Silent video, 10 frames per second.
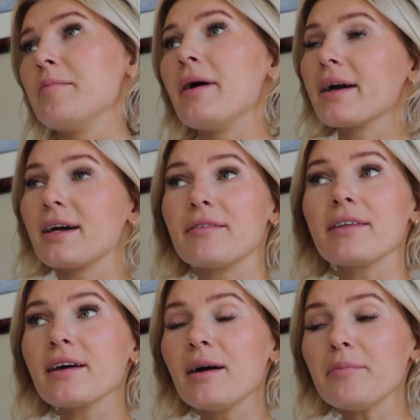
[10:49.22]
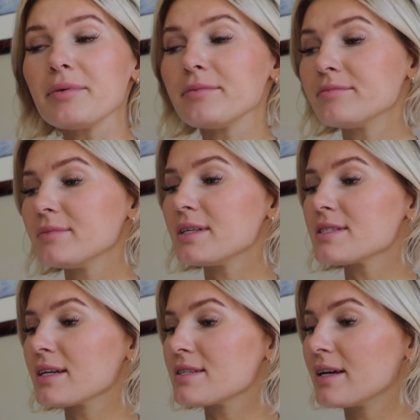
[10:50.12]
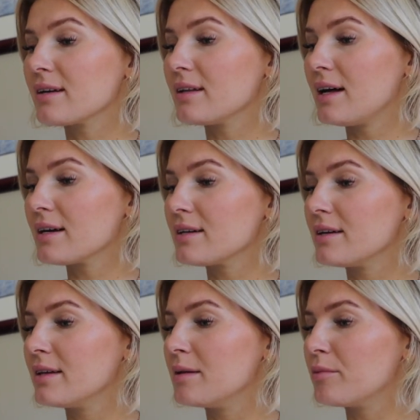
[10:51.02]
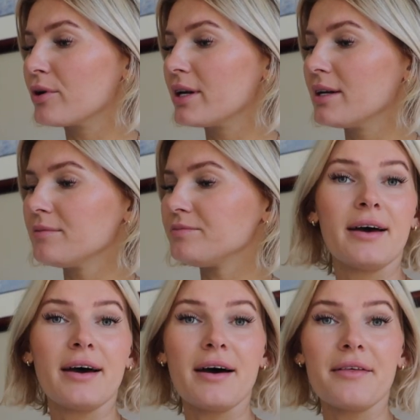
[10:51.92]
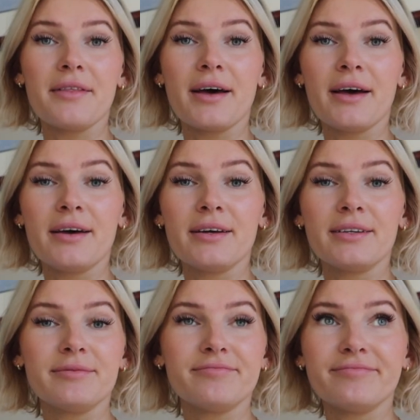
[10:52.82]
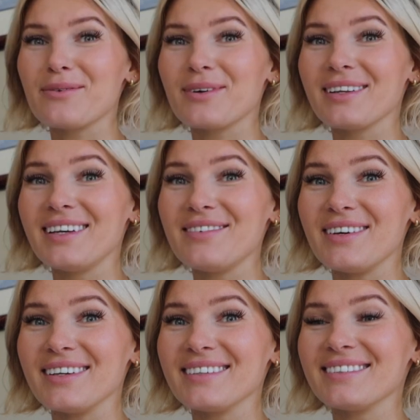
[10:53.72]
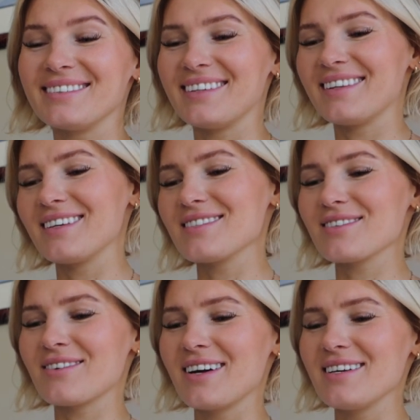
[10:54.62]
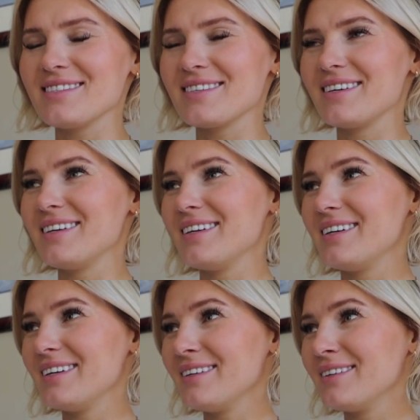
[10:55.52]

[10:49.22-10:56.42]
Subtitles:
pack everything up. It's like 10 o'clock in the morning. And then we're leaving. That's crazy.